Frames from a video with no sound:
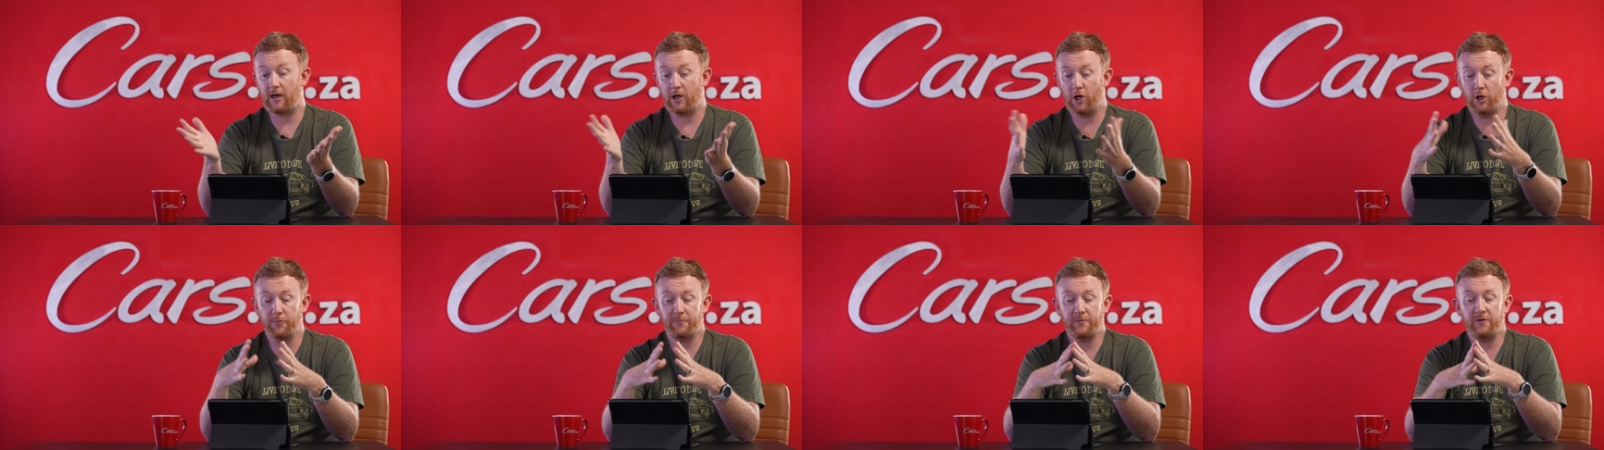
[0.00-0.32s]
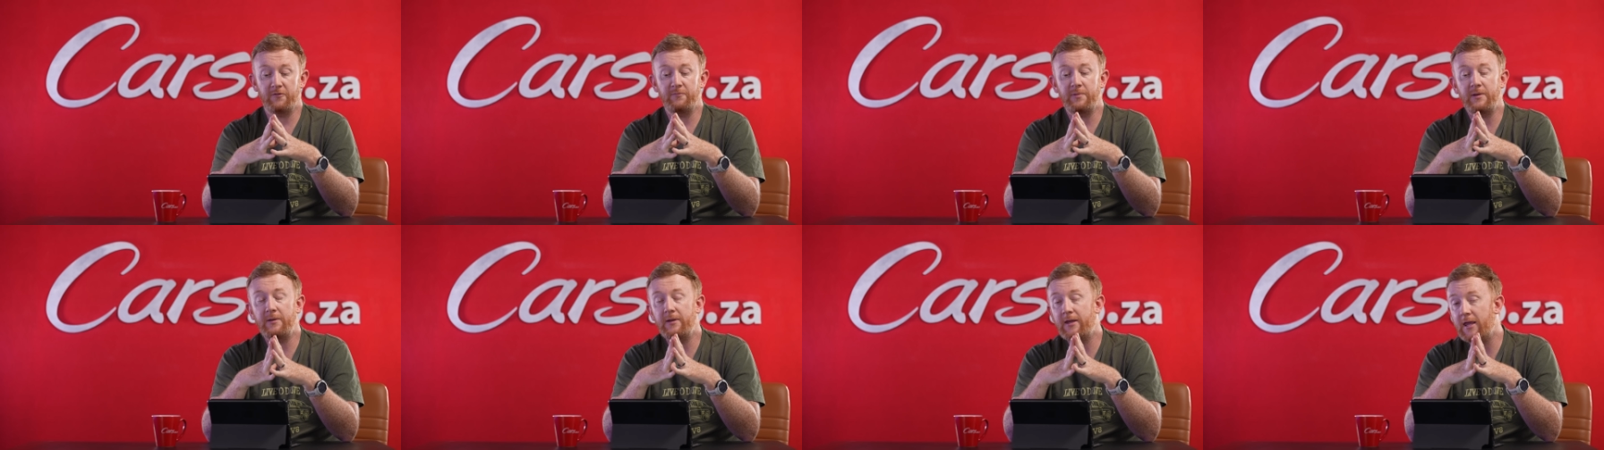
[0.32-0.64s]
I hope
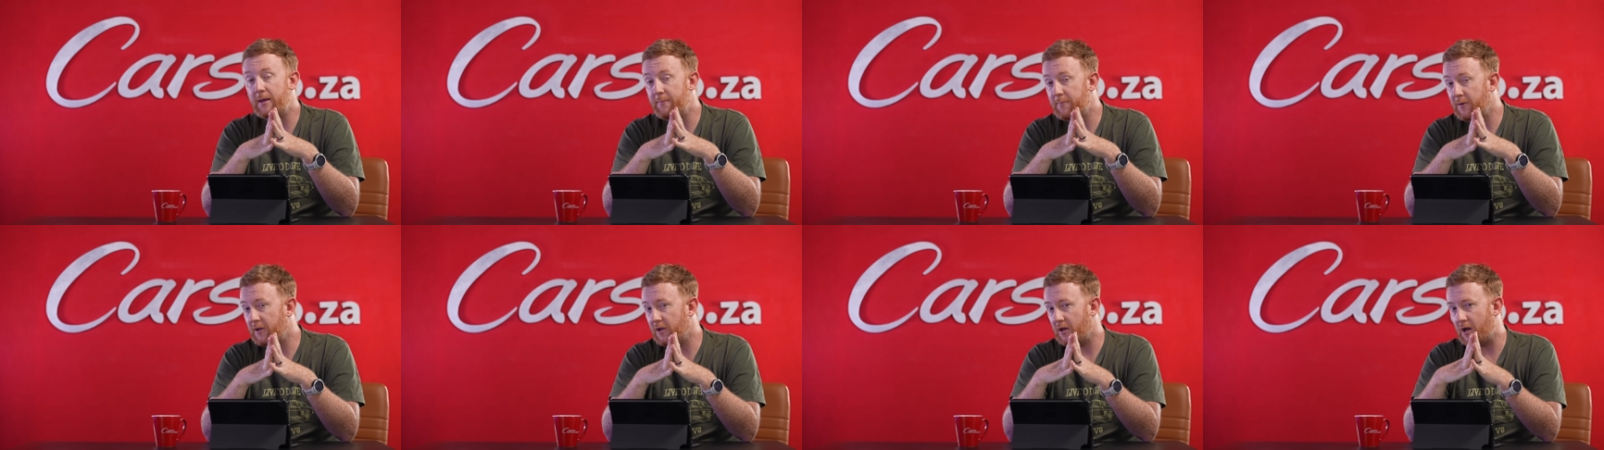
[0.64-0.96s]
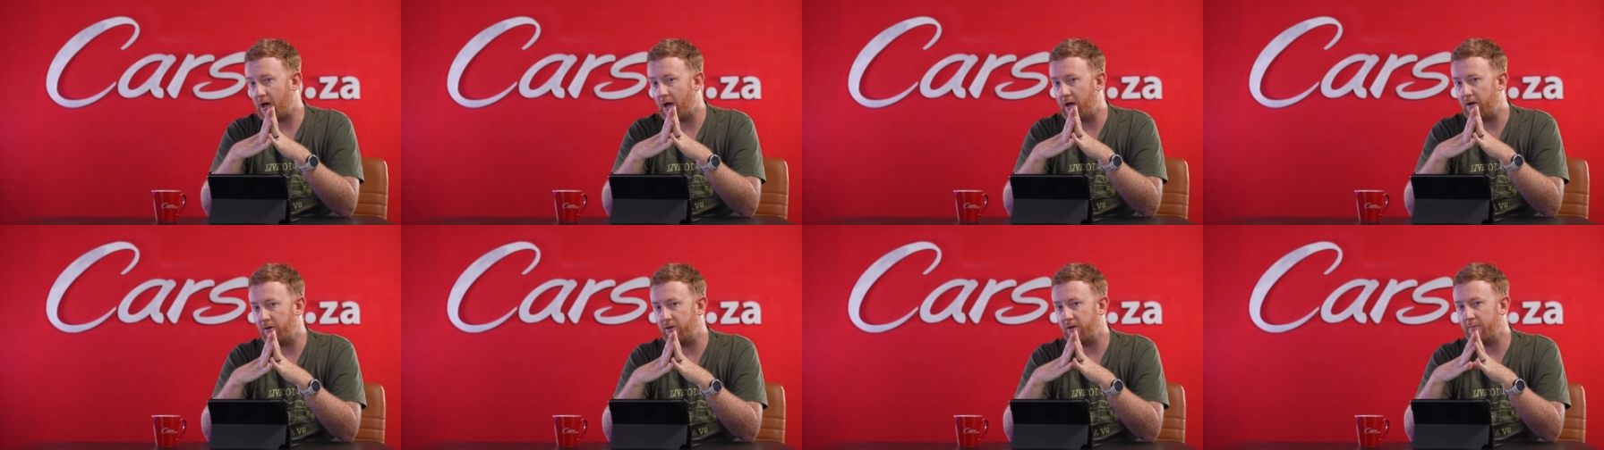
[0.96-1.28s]
you've been keeping an
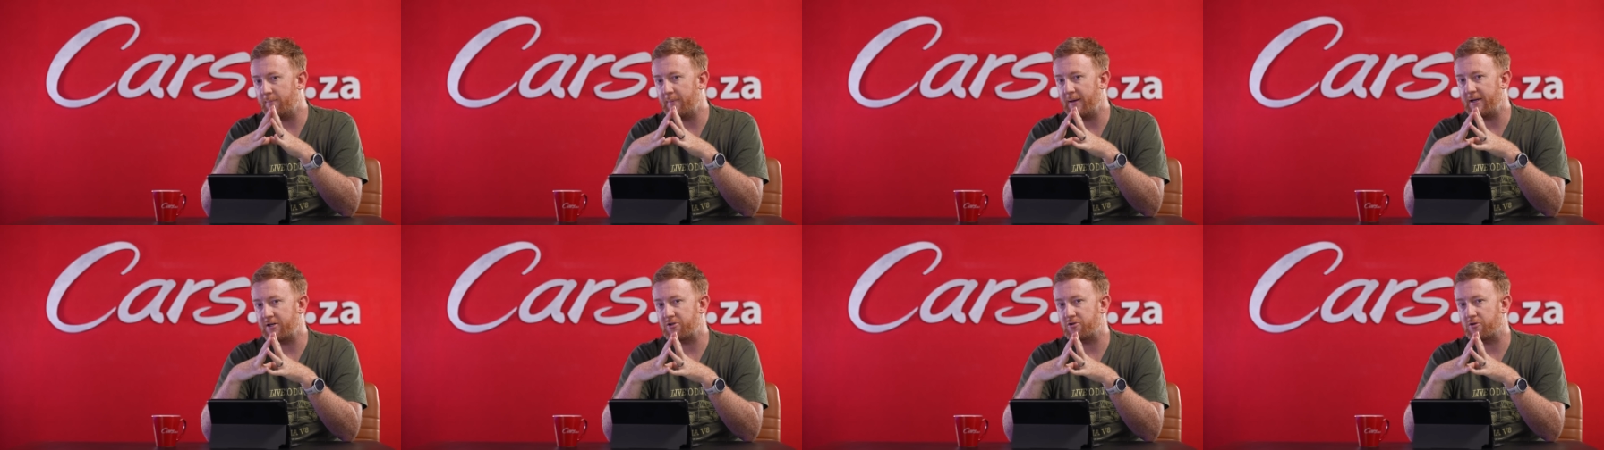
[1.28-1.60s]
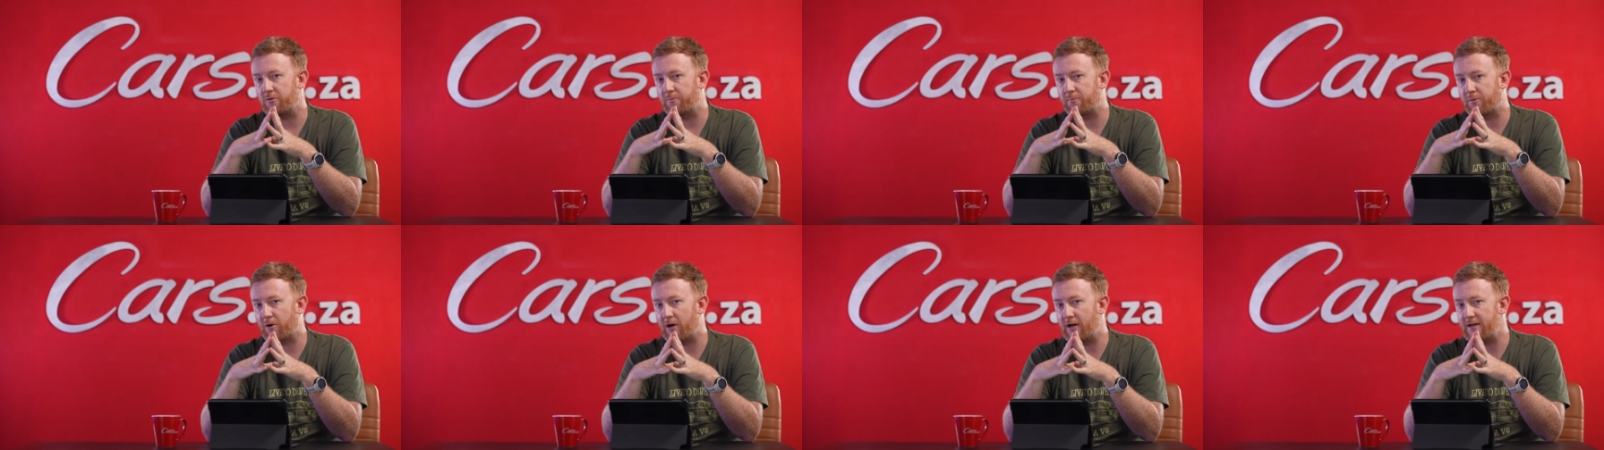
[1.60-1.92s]
eye on the petrol
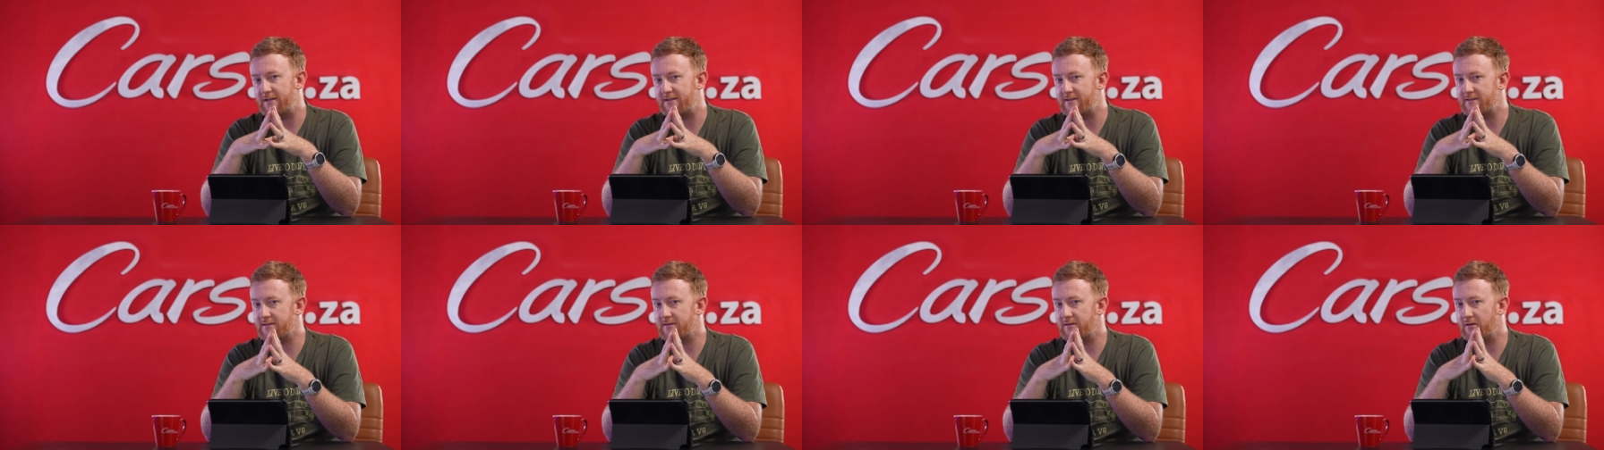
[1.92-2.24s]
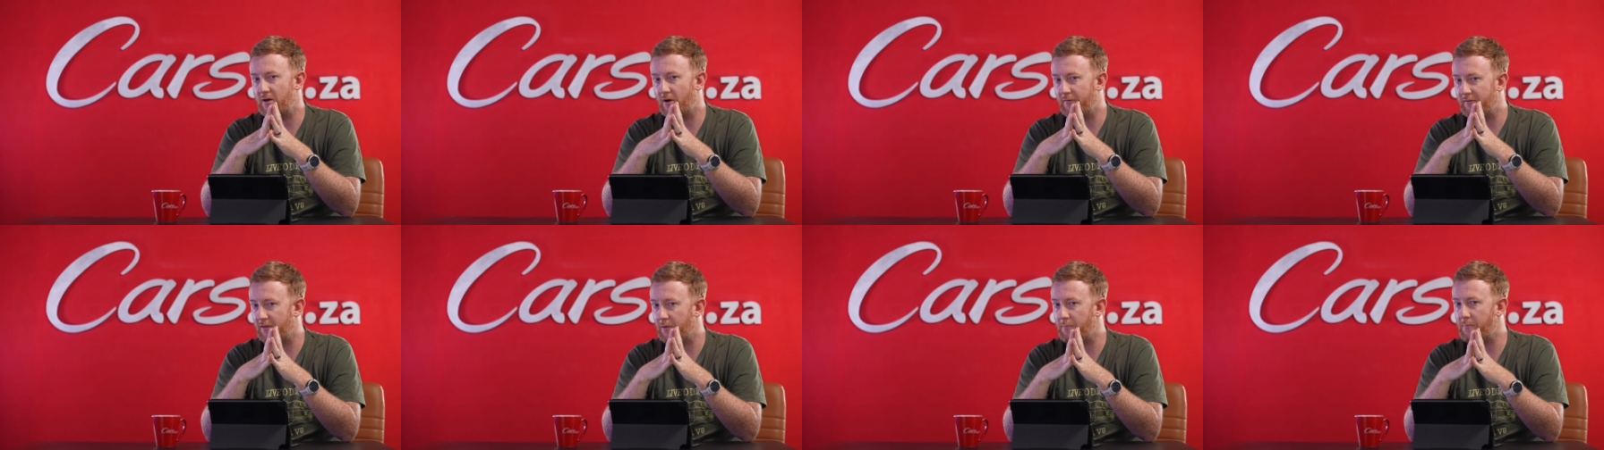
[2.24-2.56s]
price
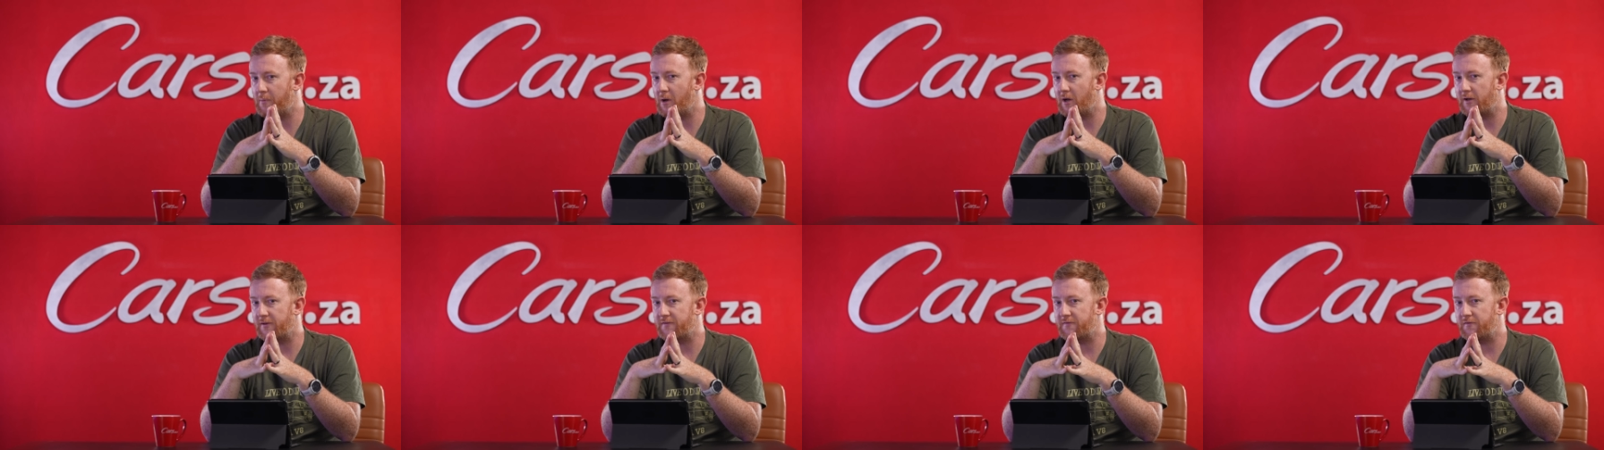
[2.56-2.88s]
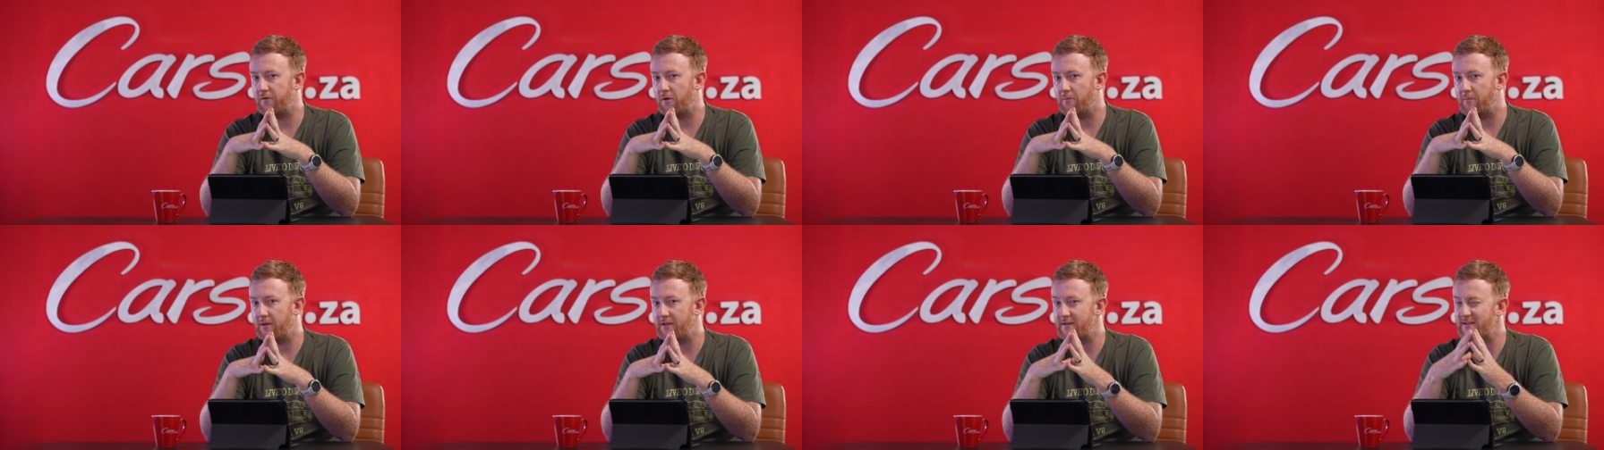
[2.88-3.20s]
over the past
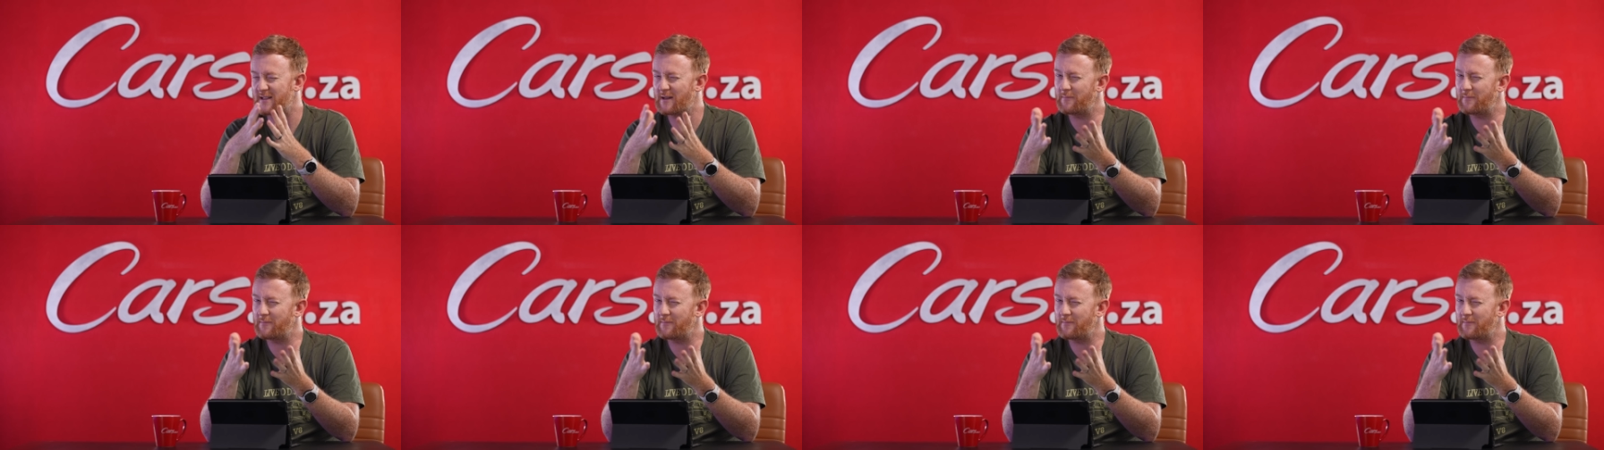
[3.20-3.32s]
few months.